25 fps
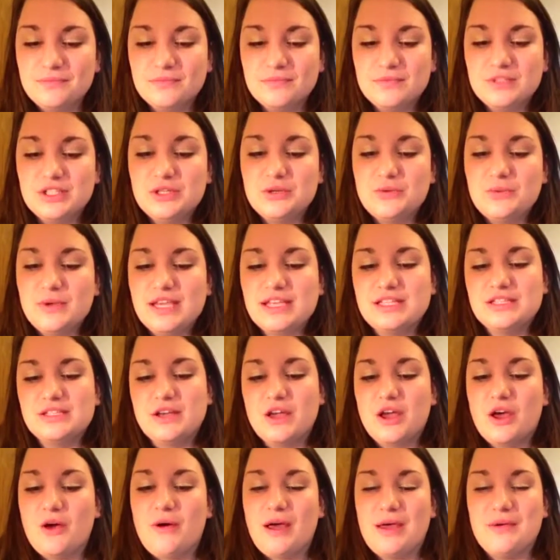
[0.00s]
2 weeks
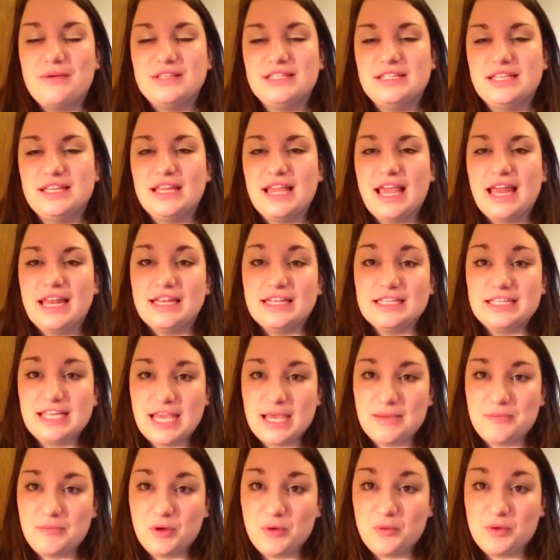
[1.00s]
ago, I was sitting at a
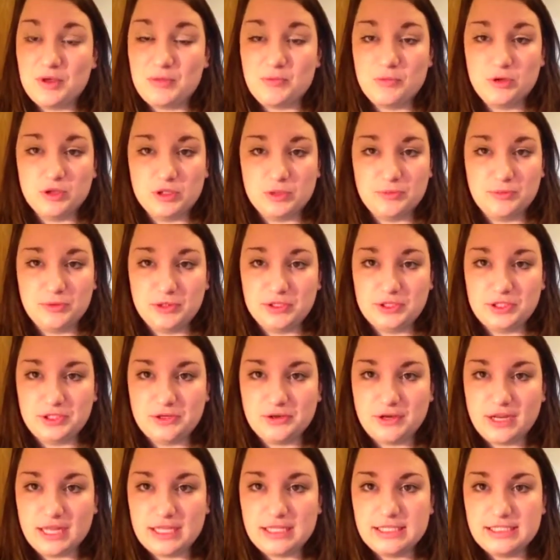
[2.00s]
table with multiple
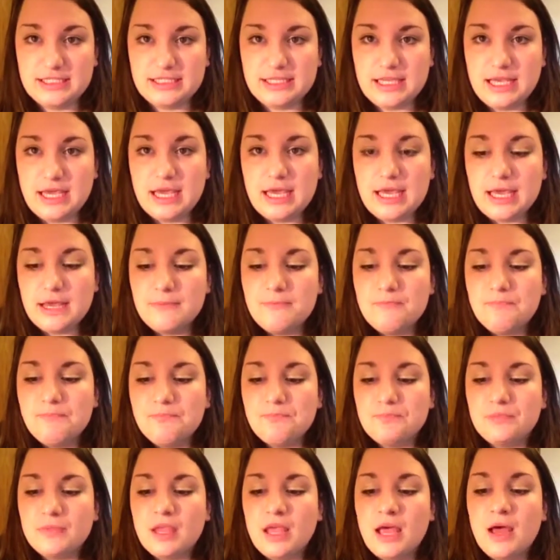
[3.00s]
students.
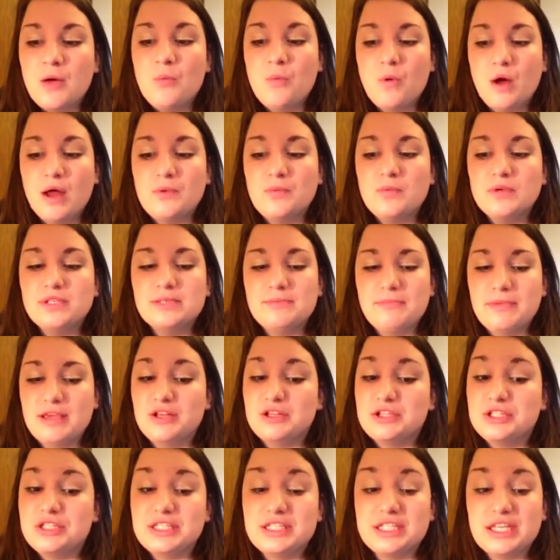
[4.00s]
One was a
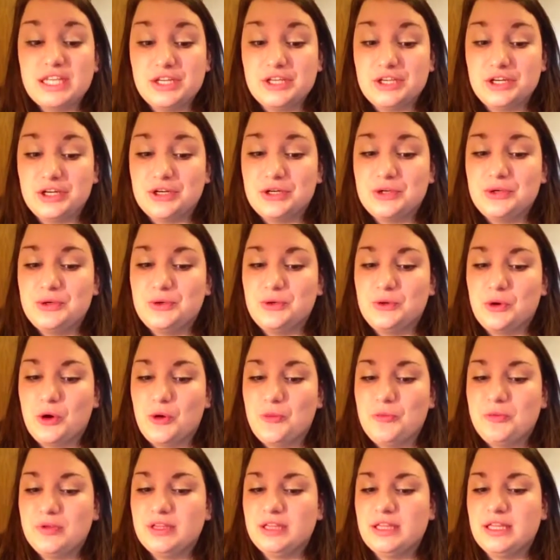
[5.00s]
male senior who
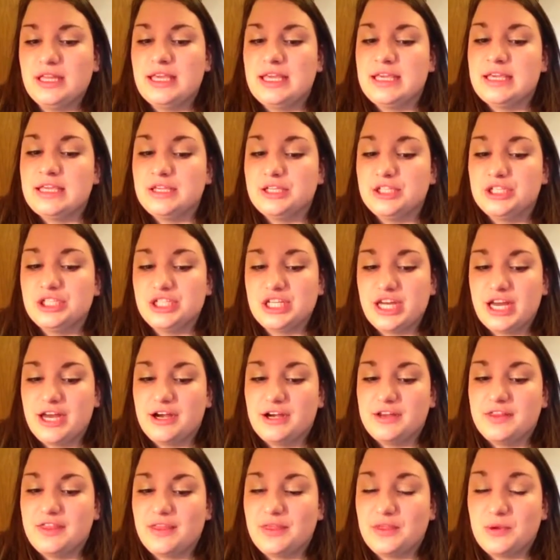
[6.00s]
openly
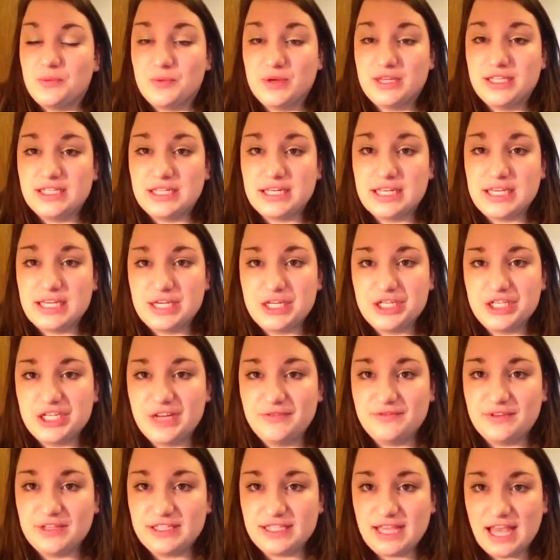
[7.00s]
shared that the reason he
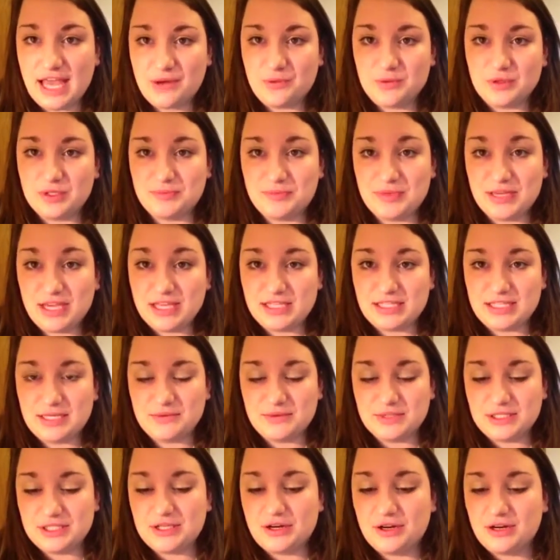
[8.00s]
shaved his head was because he
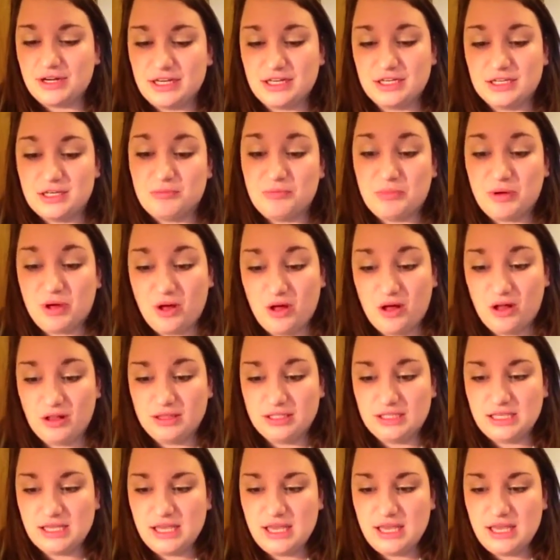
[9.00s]
was starting to bald.